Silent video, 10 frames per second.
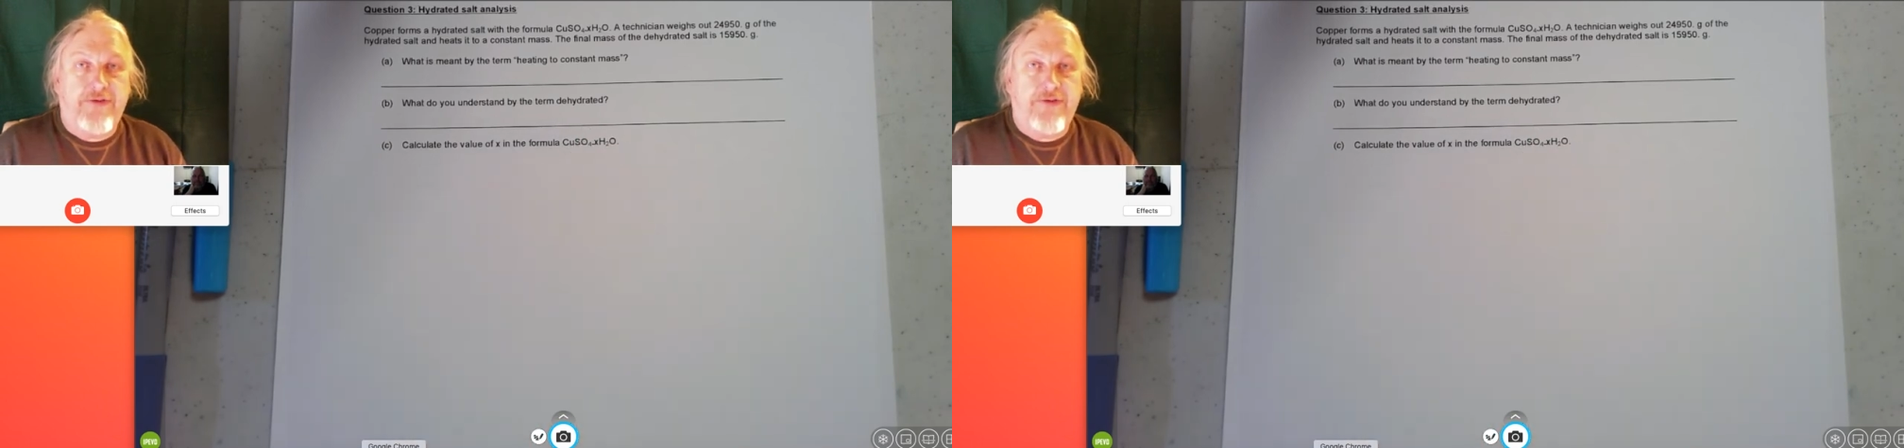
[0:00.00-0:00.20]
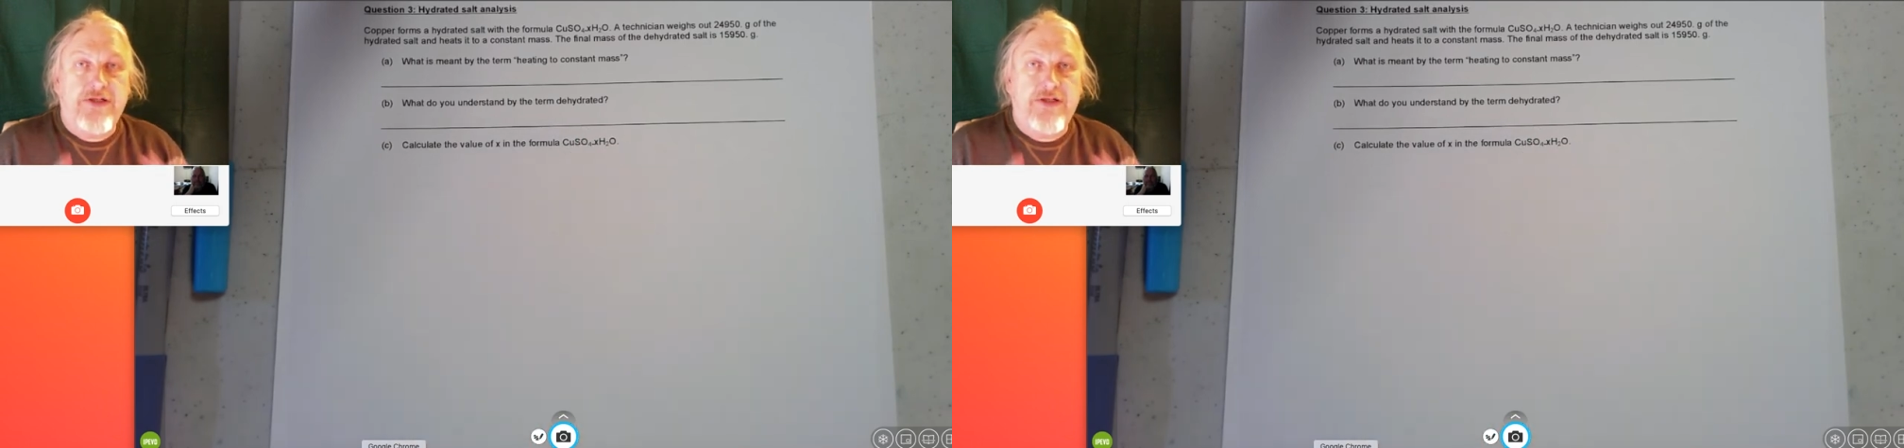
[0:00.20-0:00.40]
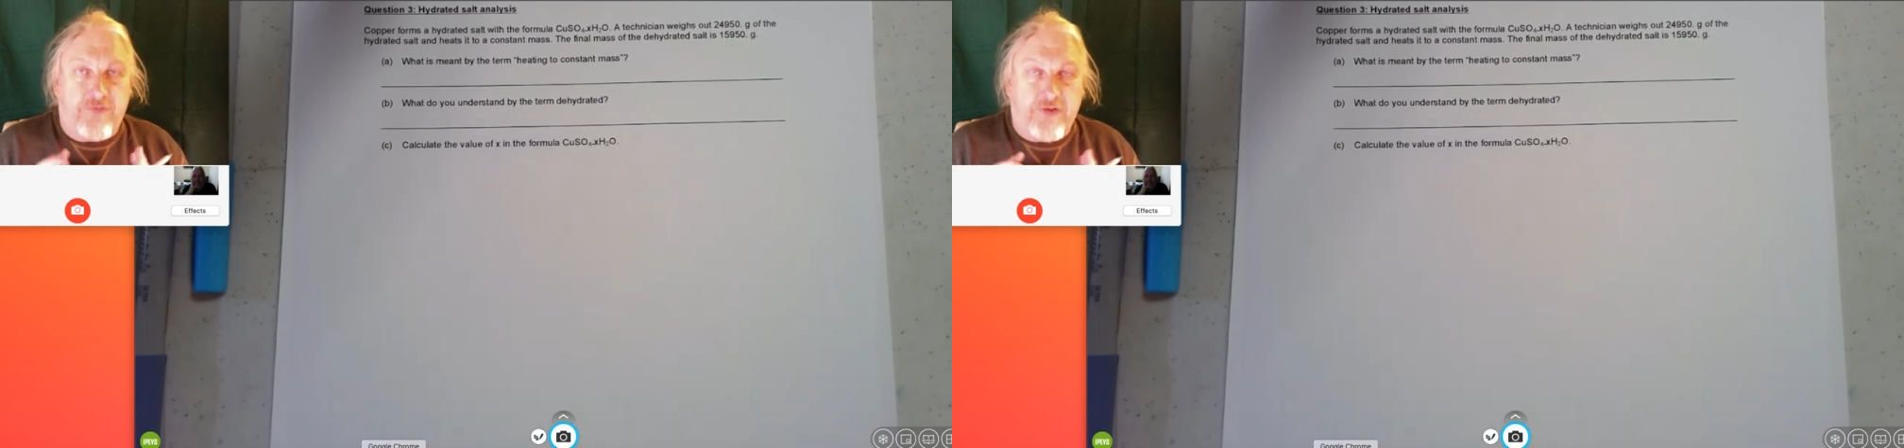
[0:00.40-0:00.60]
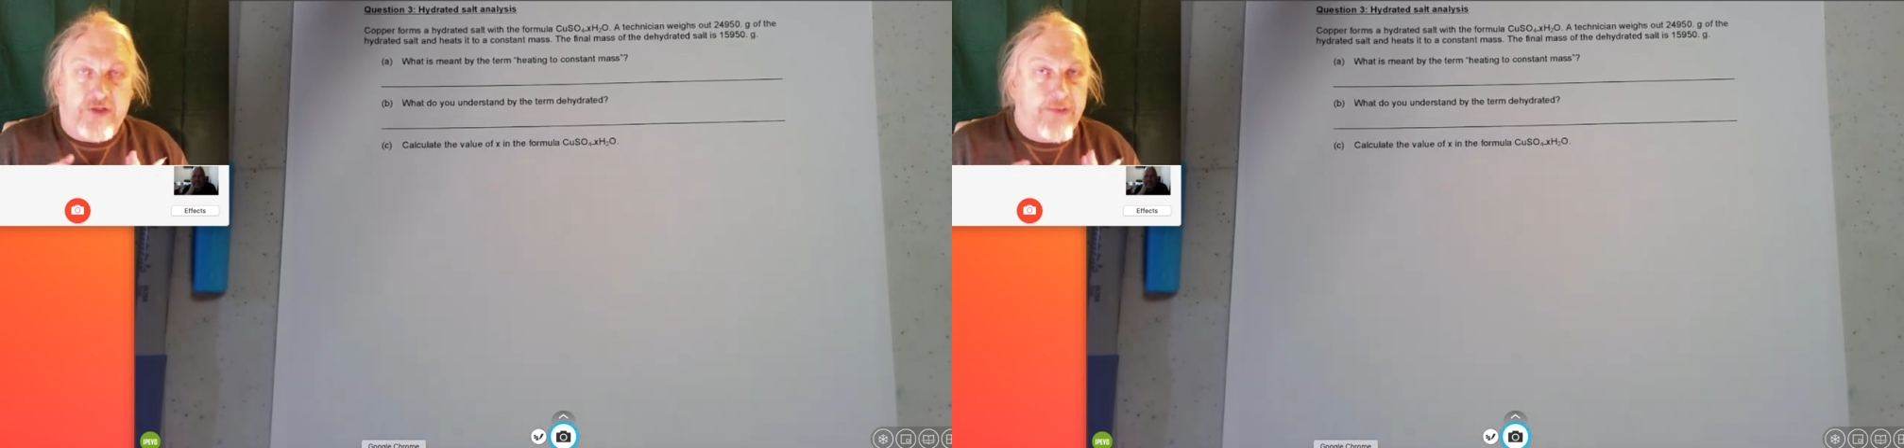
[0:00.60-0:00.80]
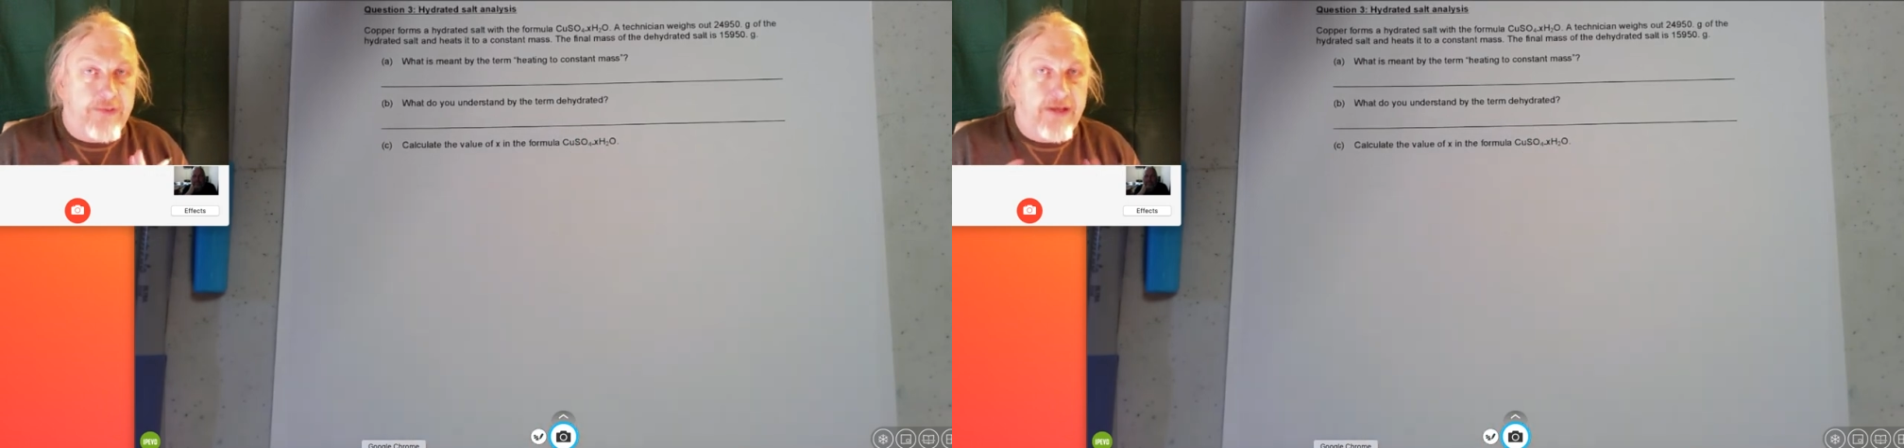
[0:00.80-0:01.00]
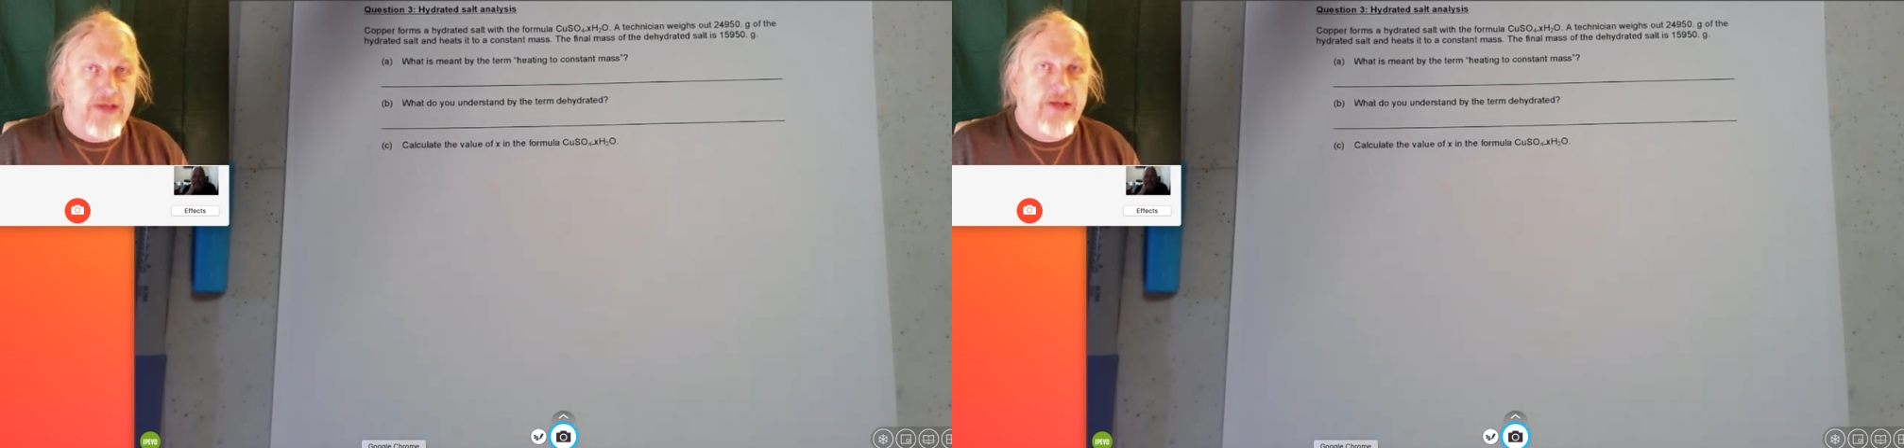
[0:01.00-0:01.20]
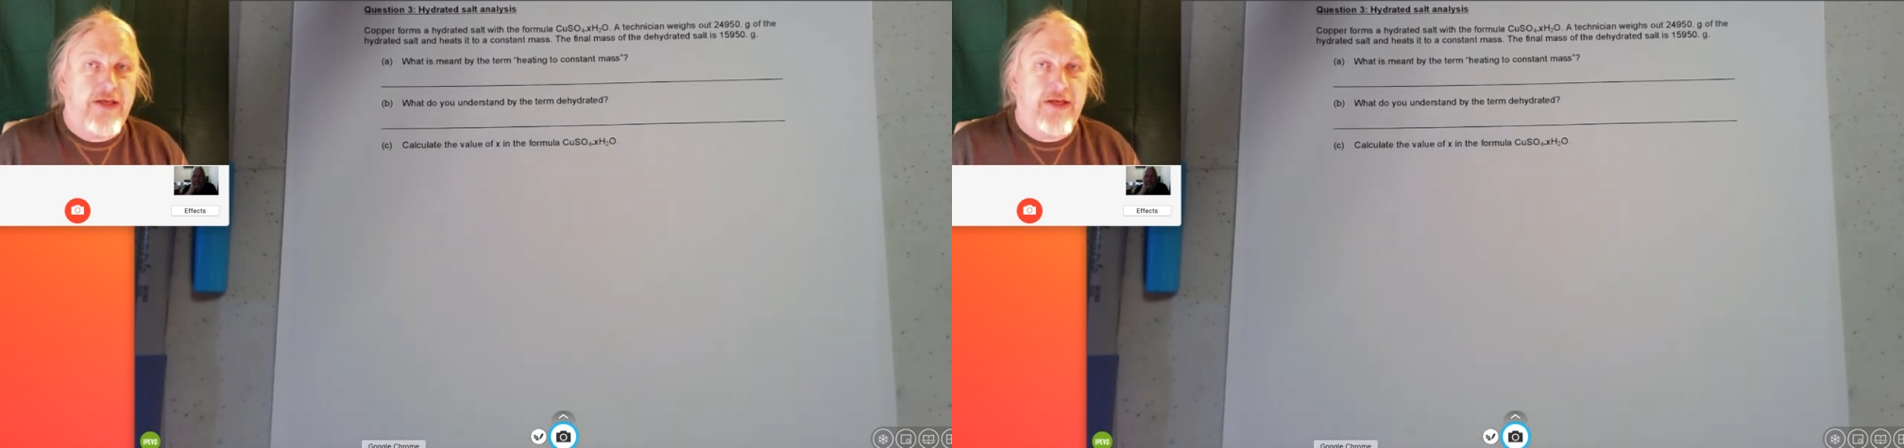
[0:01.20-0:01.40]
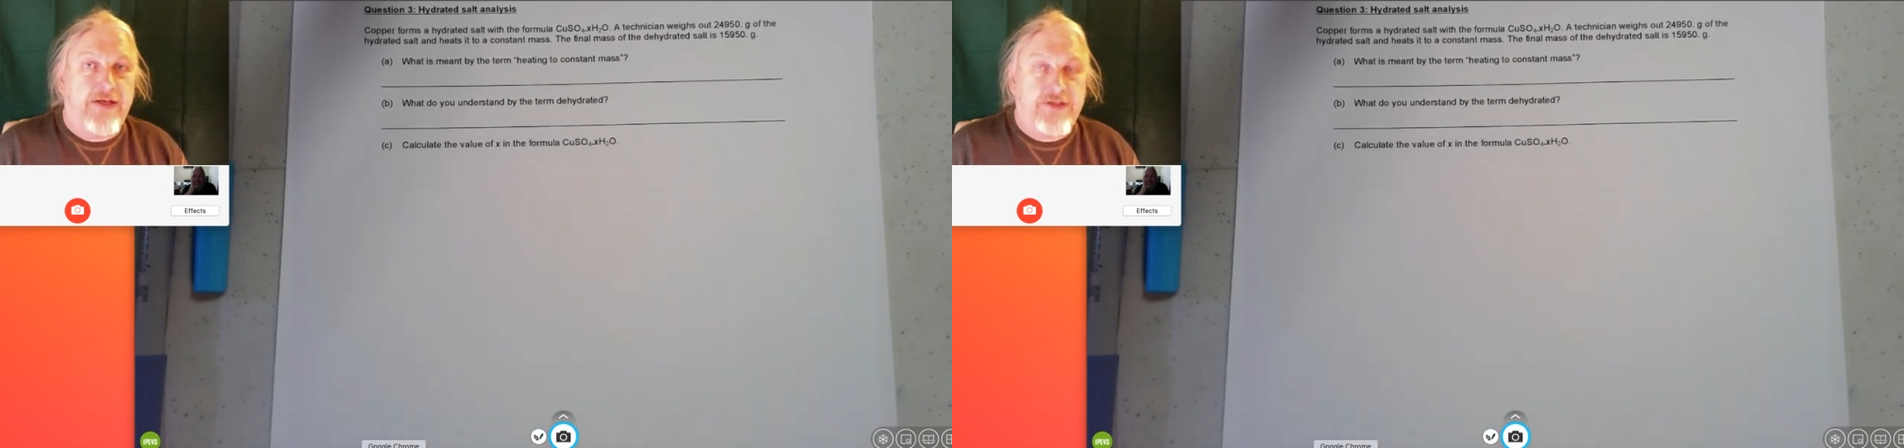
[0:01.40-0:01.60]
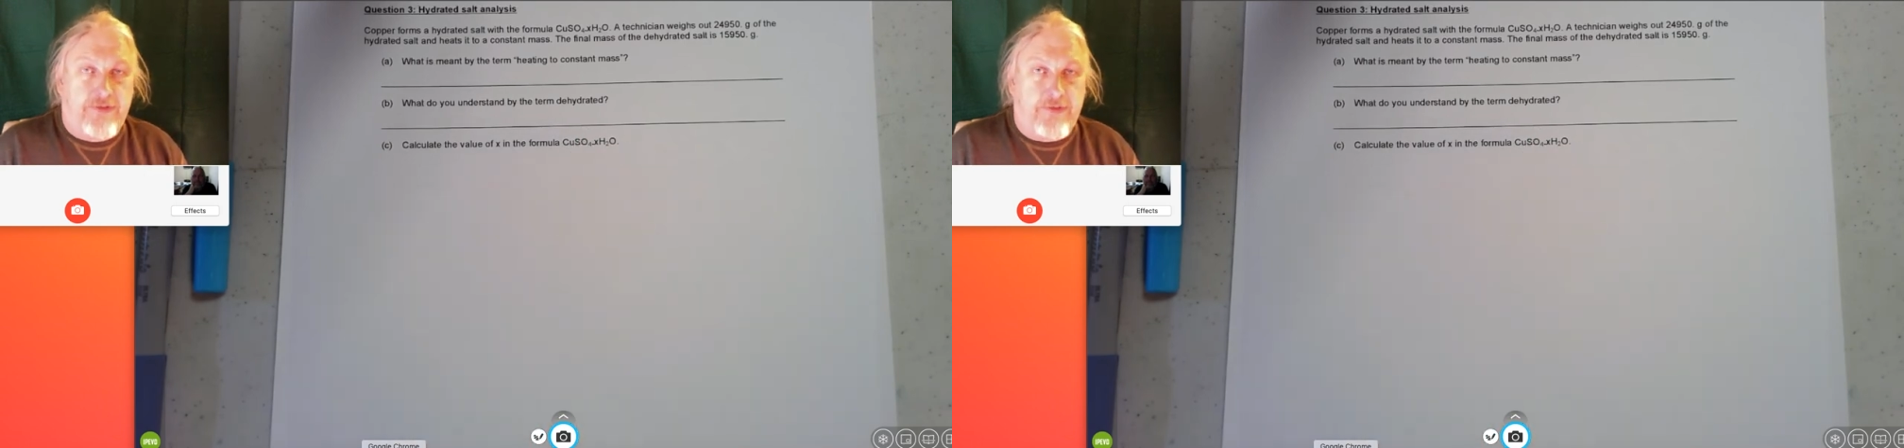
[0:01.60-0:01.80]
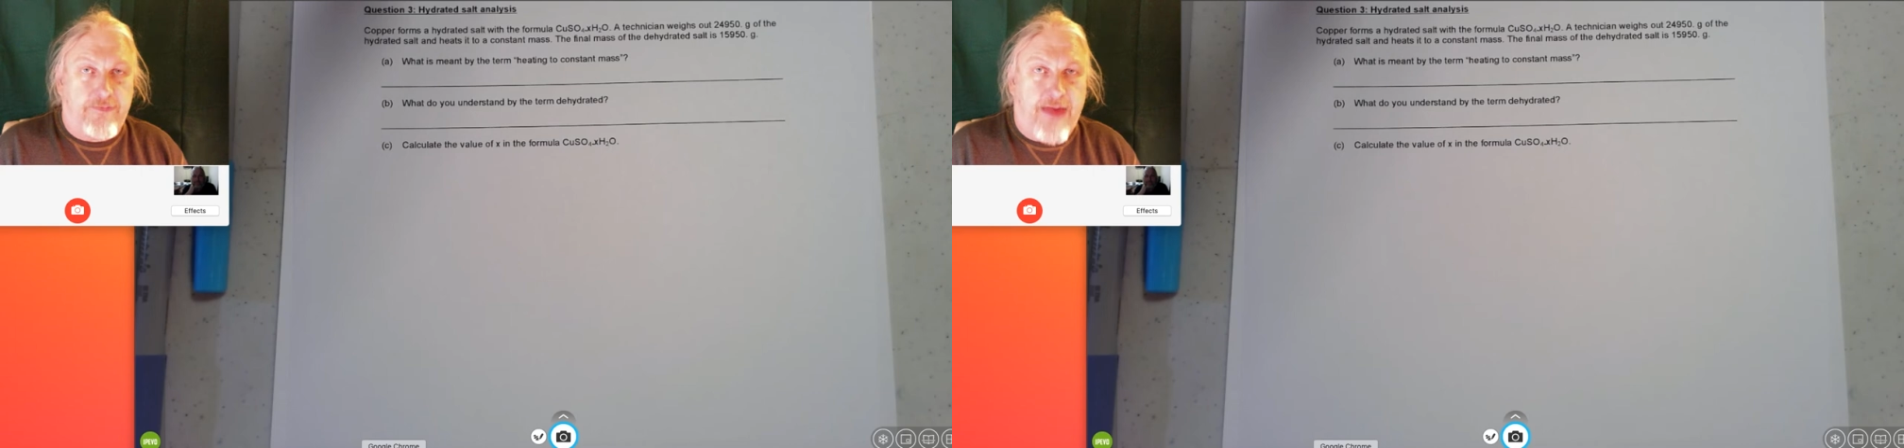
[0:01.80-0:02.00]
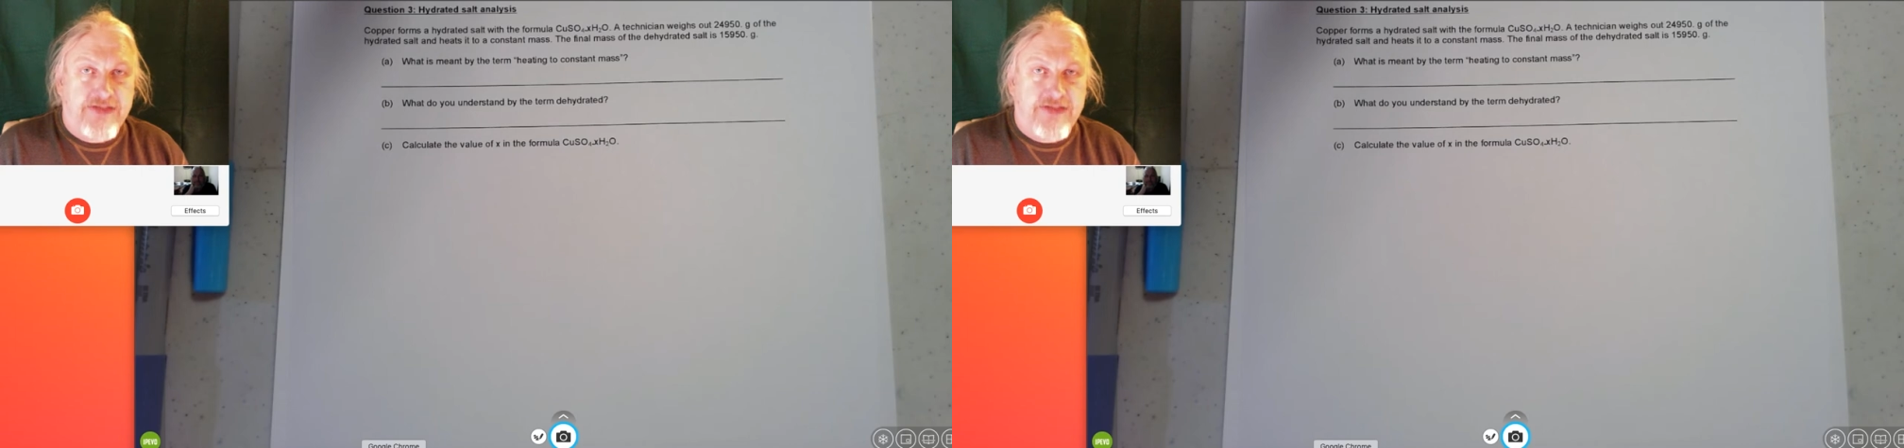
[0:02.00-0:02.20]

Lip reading: So if you keep heating it until the mass